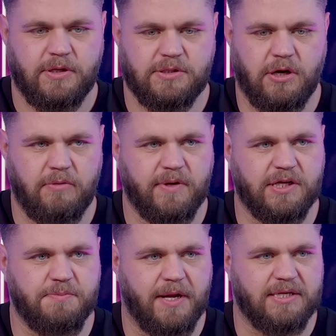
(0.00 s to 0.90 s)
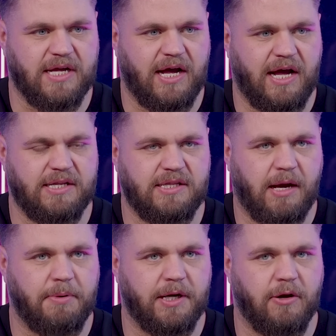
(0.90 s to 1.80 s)
There's a lot of English I players that are
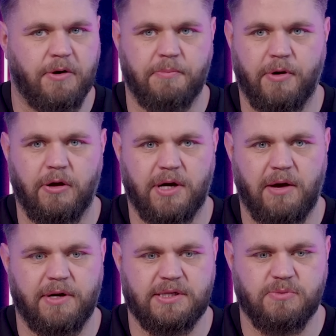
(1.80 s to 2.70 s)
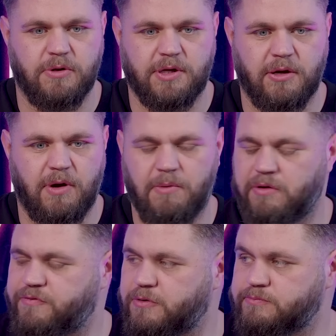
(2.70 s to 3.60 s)
doubling going abroad now, and it's working quite
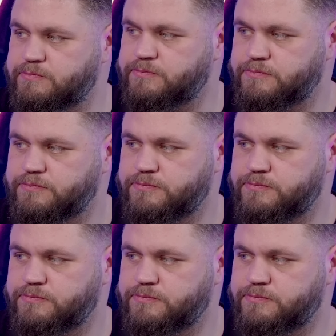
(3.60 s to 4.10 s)
well for them. Yeah, I think mm.